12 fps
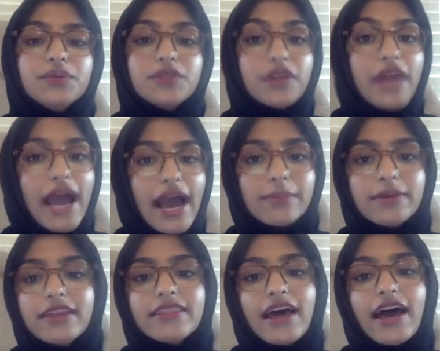good
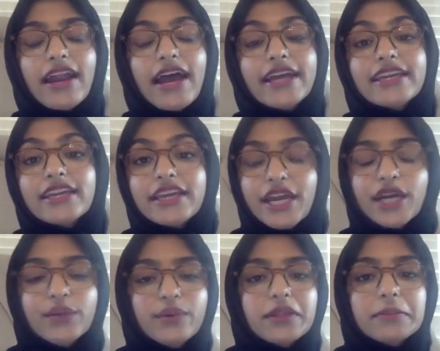habit that I can
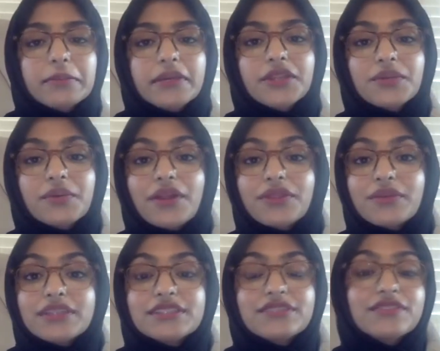carry with me throughout the
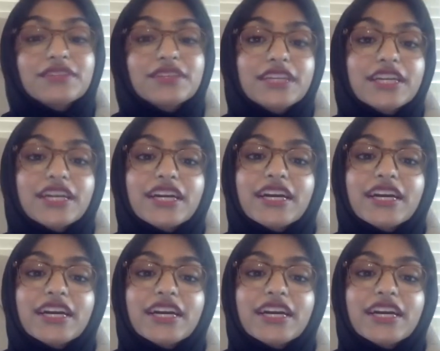rest of the year.